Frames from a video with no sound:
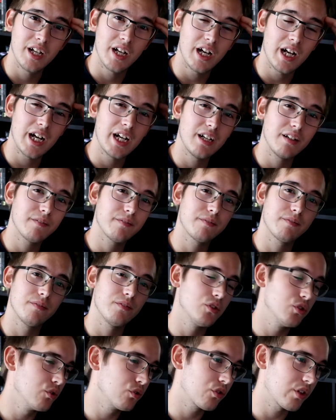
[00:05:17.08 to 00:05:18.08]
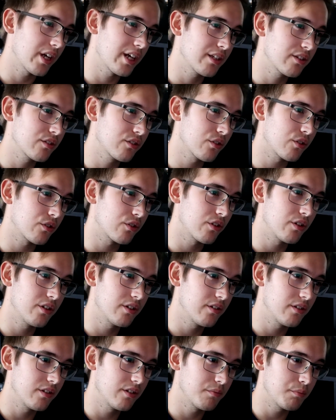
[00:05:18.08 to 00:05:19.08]
I have used ant store
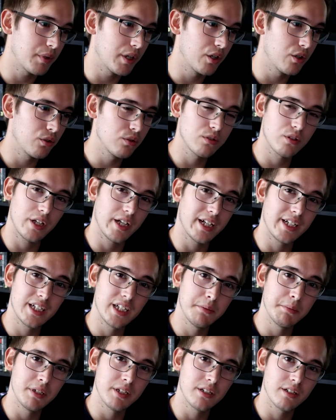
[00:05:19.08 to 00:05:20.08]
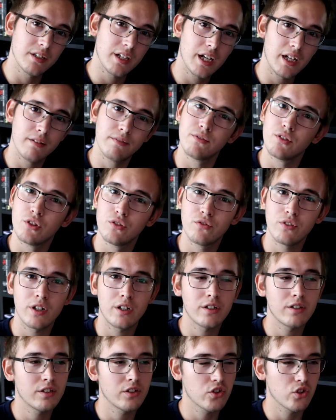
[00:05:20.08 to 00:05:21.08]
my whole ant keeping life so
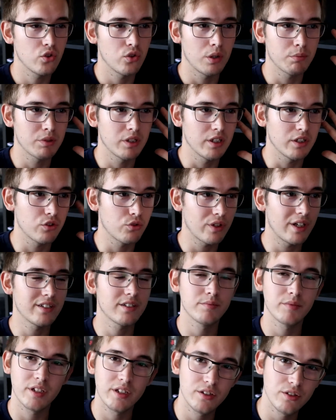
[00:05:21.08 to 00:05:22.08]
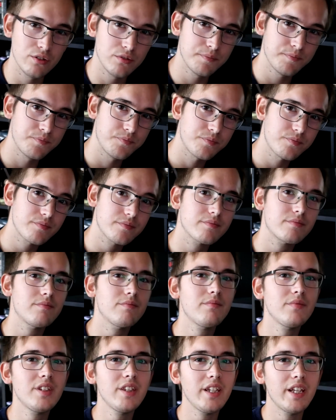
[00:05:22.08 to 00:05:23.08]
far, so I'm gonna try something new.
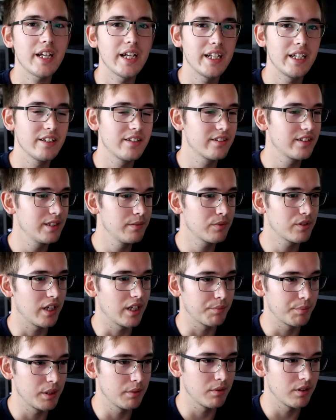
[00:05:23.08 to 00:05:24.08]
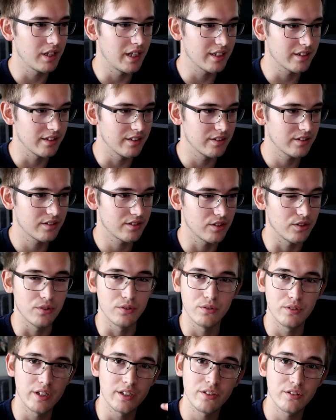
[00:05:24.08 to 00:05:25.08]
And it seems like people like this, so
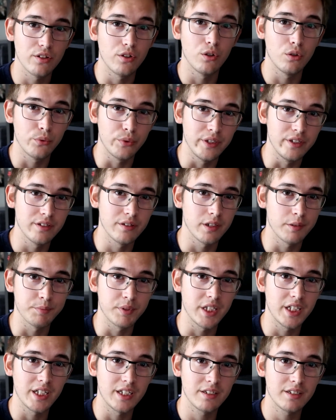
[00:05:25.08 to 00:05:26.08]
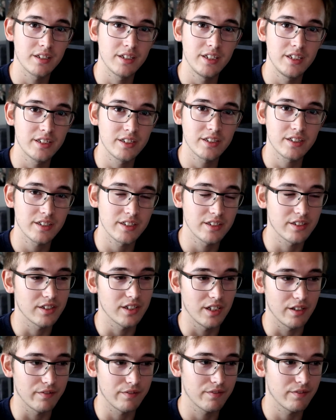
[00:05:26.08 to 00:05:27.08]
that's the whole reason I'm getting these
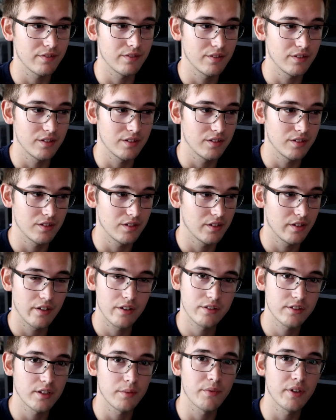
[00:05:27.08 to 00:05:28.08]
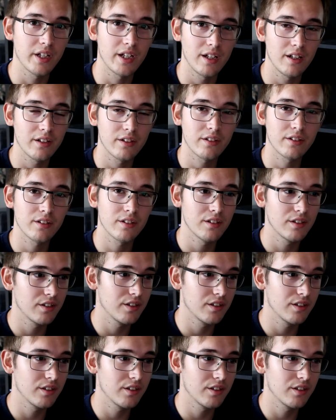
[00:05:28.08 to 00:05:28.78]
instead of something else.